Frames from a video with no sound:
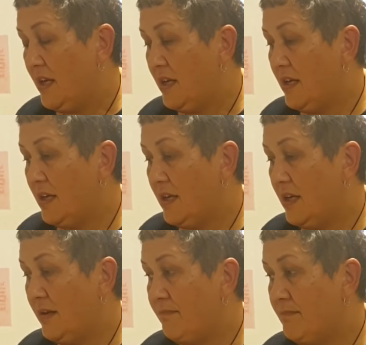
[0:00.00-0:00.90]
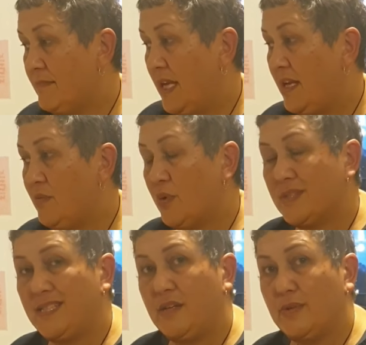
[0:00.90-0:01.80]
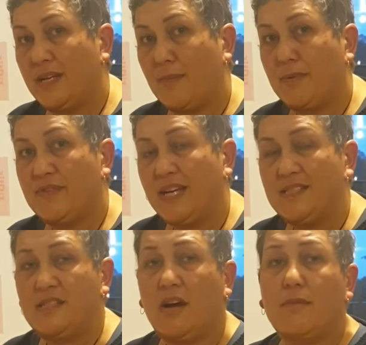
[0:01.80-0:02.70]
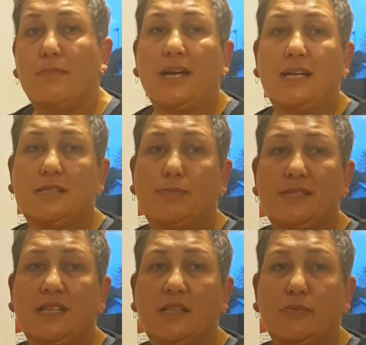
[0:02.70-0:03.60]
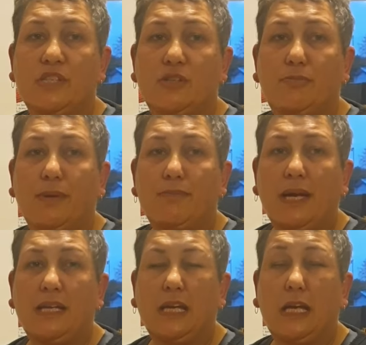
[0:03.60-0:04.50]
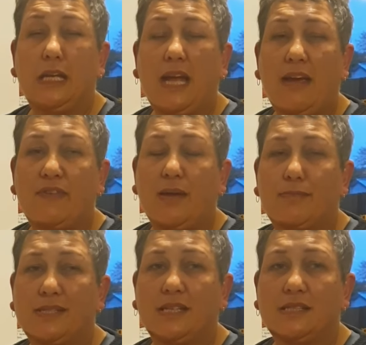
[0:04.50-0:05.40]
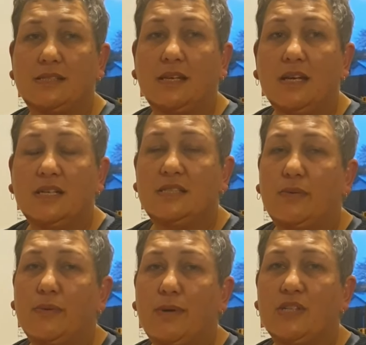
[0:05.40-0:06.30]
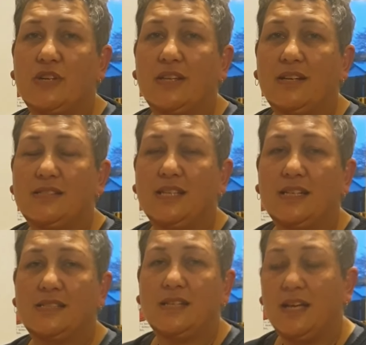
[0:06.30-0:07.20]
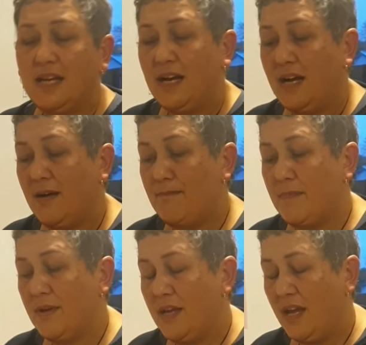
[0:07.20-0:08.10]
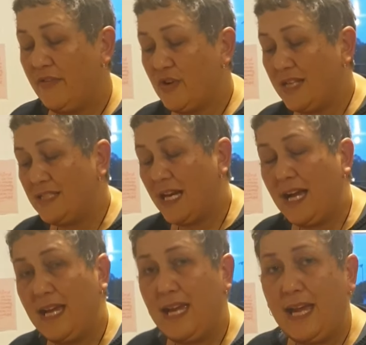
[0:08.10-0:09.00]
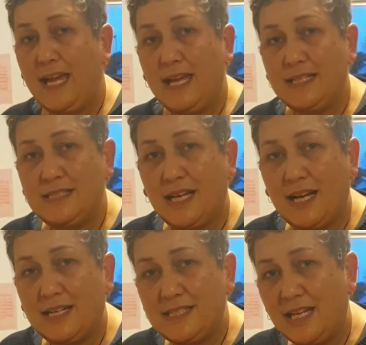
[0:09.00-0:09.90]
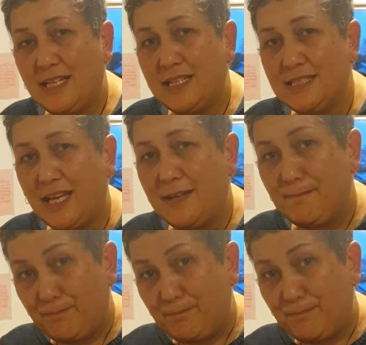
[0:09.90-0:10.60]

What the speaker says: we'll see you in a couple of days' time. My husband said that we should be making Afghan biscuits, so we might try those next. Yes. Have a great day, and take it easy, eh?